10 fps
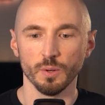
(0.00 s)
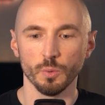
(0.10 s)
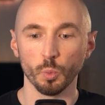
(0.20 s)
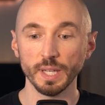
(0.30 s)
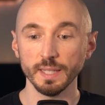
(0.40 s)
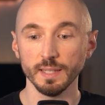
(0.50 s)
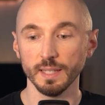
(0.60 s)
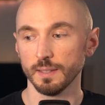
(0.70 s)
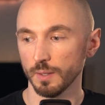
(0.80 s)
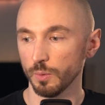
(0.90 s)
we
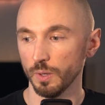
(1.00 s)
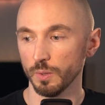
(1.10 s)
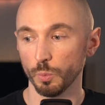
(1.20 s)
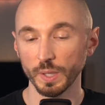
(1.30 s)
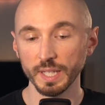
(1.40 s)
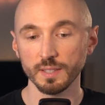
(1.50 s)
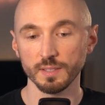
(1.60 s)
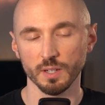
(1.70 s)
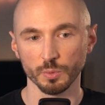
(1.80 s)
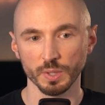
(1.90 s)
did weeks
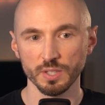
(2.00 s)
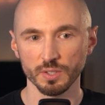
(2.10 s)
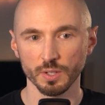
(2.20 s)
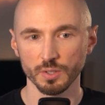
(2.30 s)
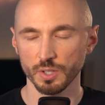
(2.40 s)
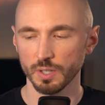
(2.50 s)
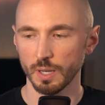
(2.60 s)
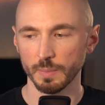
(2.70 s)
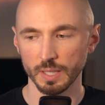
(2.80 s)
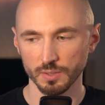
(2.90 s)
of research.
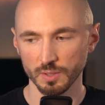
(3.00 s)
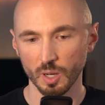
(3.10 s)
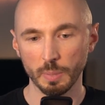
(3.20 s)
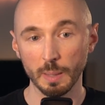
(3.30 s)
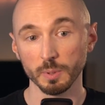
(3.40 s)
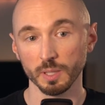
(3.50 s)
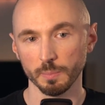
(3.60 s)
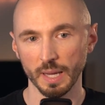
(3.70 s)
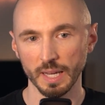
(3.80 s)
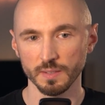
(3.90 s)
I mean, this is all public-based